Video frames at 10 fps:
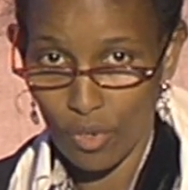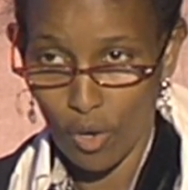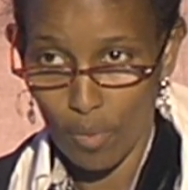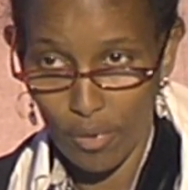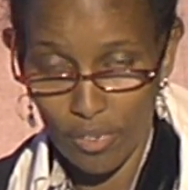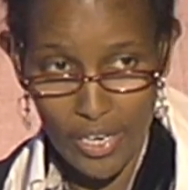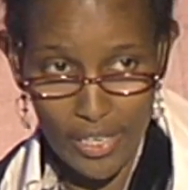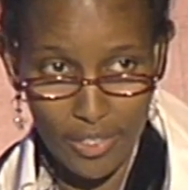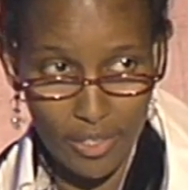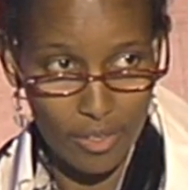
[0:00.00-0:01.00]
or
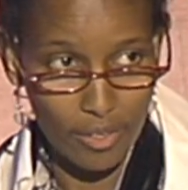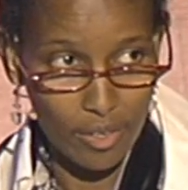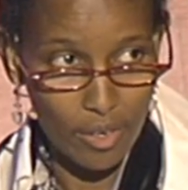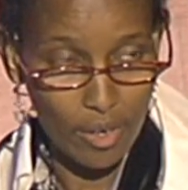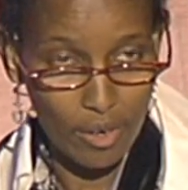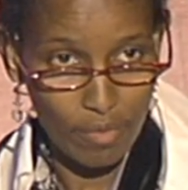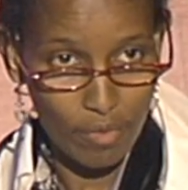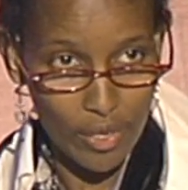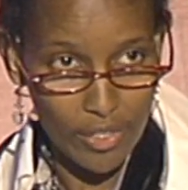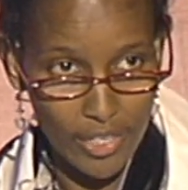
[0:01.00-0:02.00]
protested
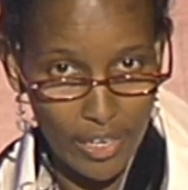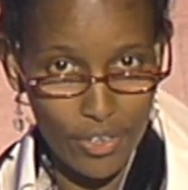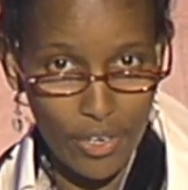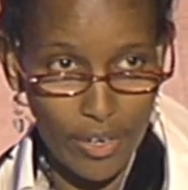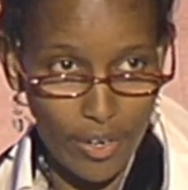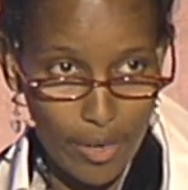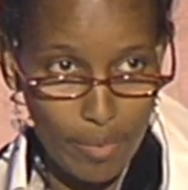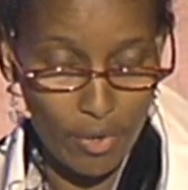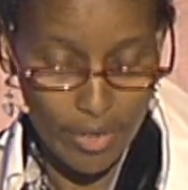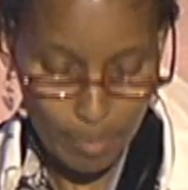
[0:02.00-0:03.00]
for a secular
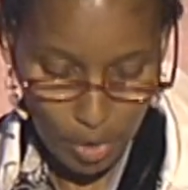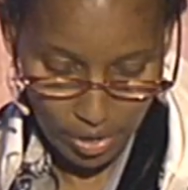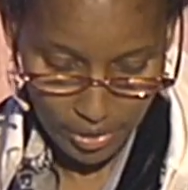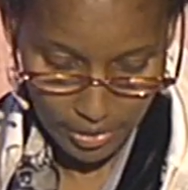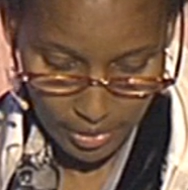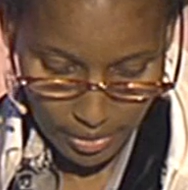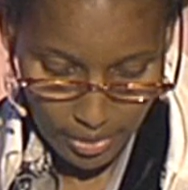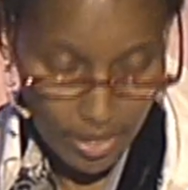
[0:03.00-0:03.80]
liberal democracy